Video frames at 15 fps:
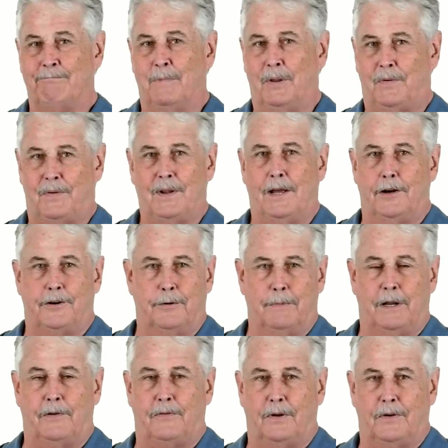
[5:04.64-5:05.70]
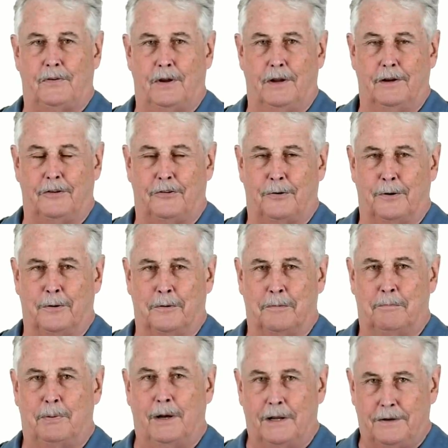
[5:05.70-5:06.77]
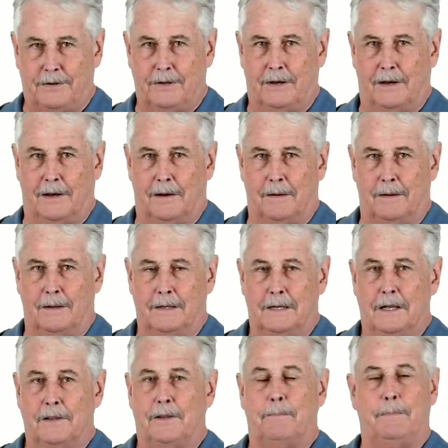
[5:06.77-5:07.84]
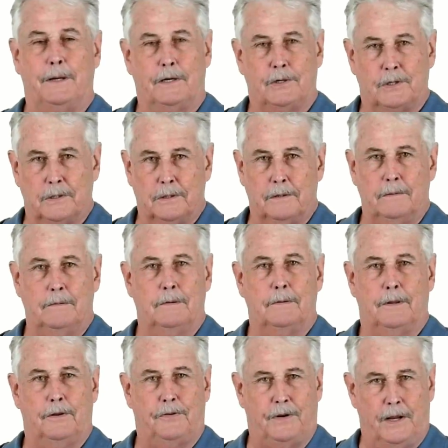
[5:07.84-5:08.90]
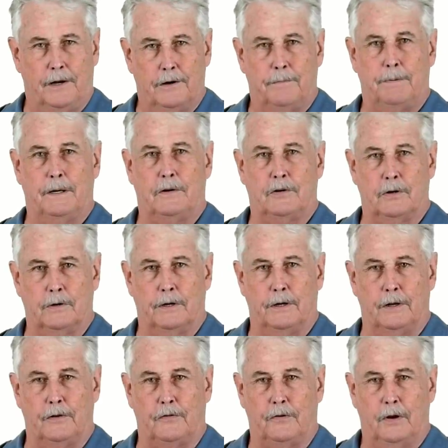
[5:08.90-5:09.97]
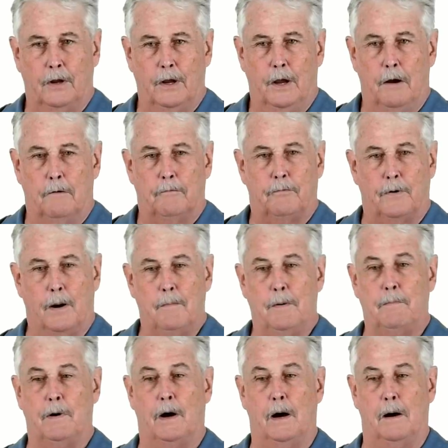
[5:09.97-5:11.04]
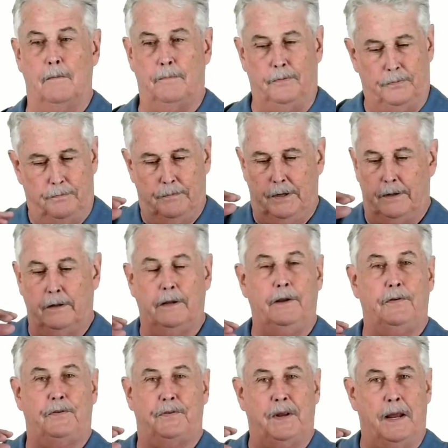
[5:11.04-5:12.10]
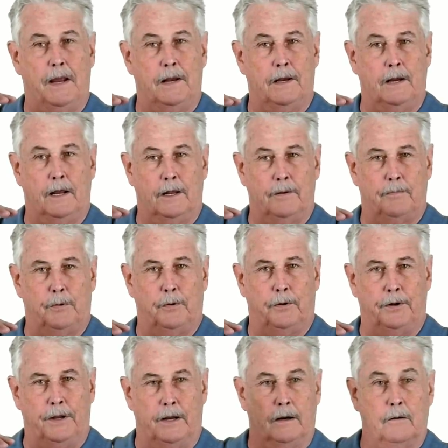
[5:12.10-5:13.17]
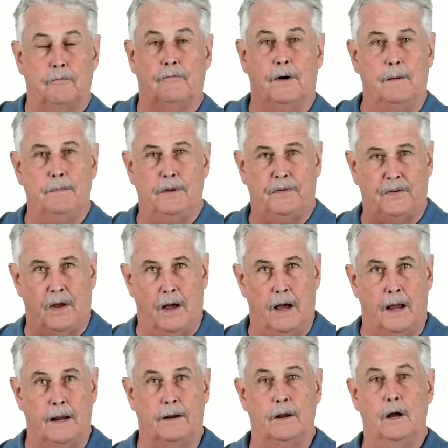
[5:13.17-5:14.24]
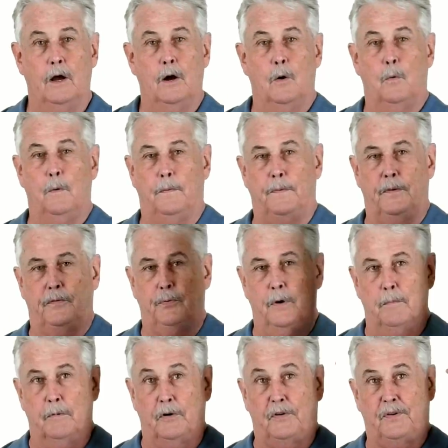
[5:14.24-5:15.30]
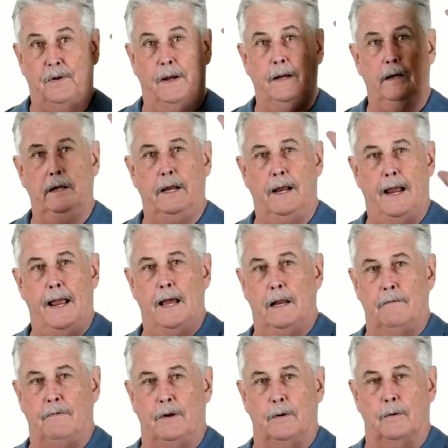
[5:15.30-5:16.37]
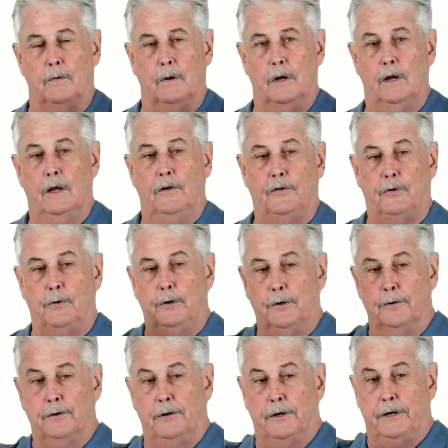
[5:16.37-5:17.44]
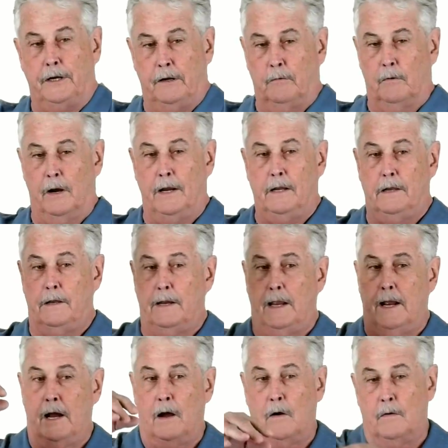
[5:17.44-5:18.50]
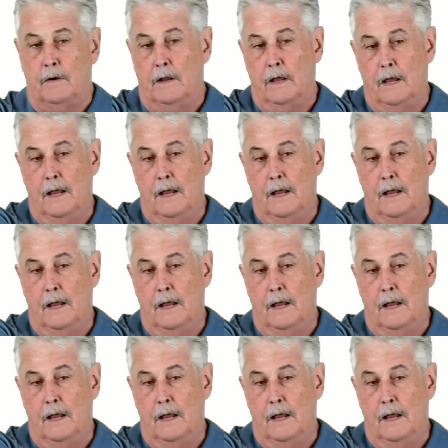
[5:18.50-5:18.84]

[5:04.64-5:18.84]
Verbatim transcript: is not a tremendously exciting stroke, but uh, the picture, the standard picture is from above, at least standing on the pool deck from the side with the swimmer slightly ahead of you. So you're looking right down